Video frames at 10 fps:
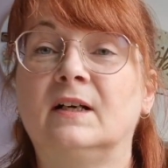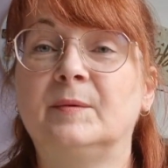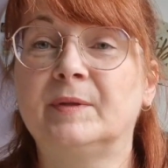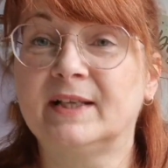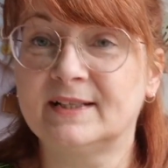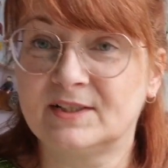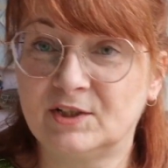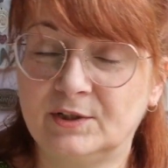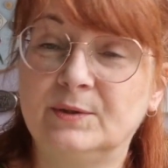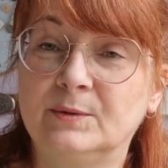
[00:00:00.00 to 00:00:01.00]
I will get
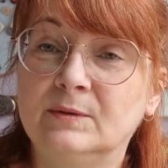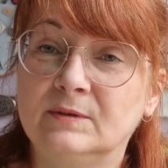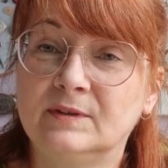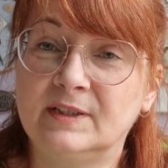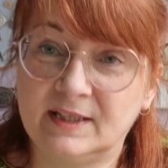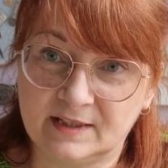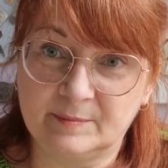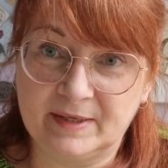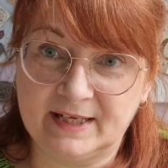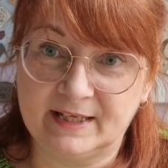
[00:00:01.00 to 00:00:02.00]
to the
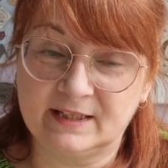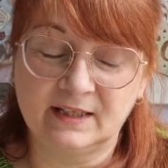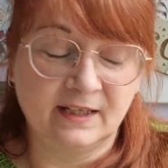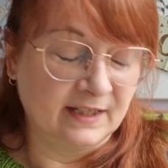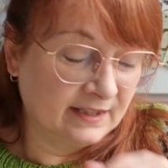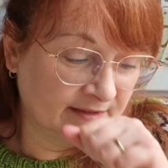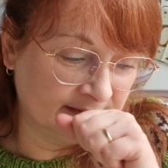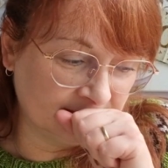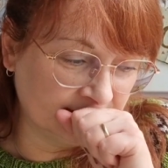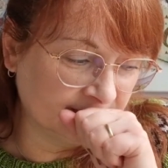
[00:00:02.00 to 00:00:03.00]
other bag
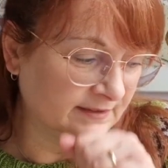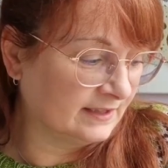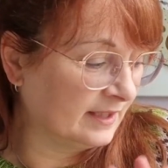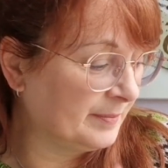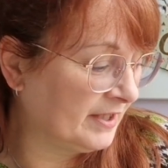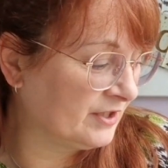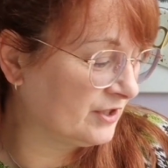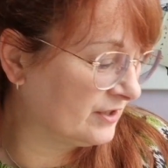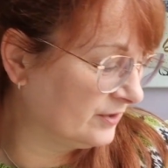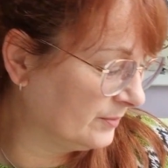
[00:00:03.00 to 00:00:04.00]
that I
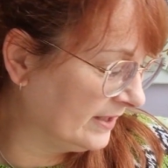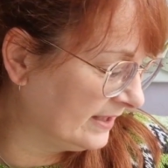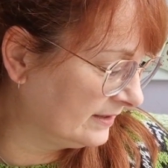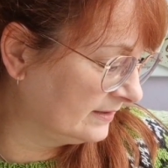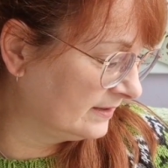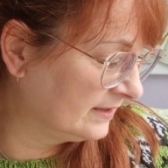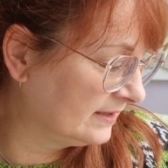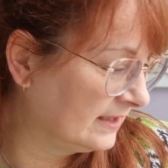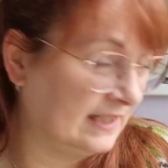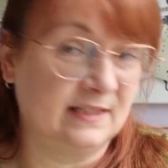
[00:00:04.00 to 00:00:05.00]
purchased as well,
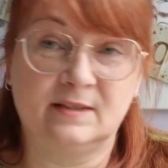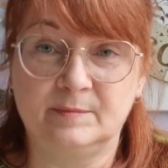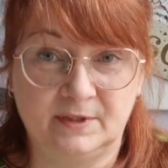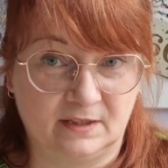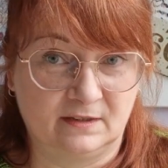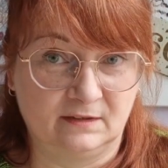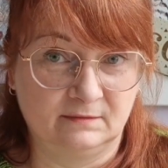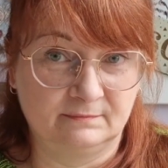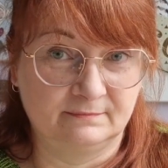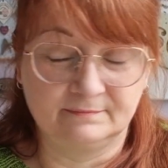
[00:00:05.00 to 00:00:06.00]
and some
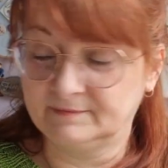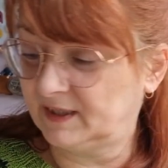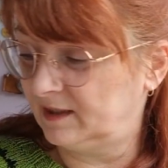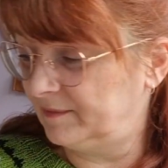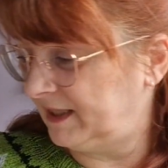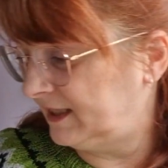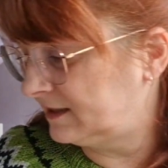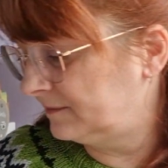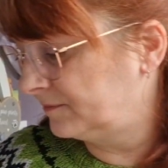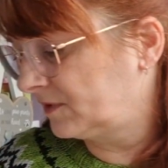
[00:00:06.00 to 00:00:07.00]
yarn in a
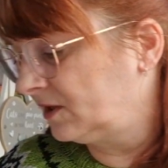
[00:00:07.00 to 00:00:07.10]
minute.